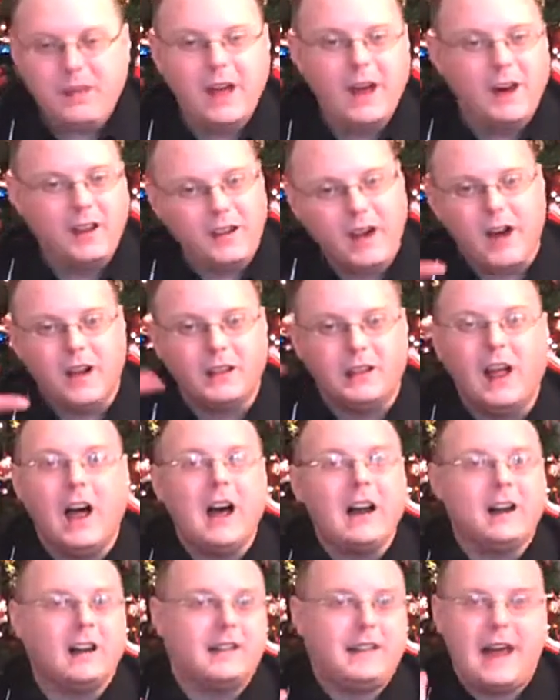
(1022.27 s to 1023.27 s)
uh,
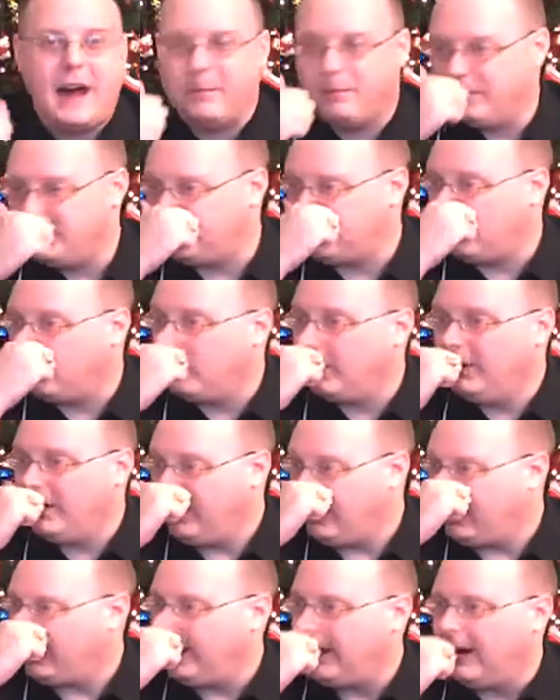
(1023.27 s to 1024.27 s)
online on the Apple Store,
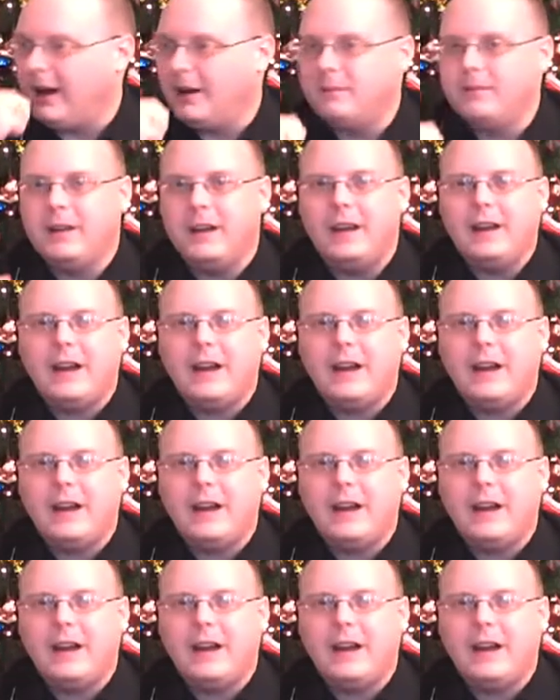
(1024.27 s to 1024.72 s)
um,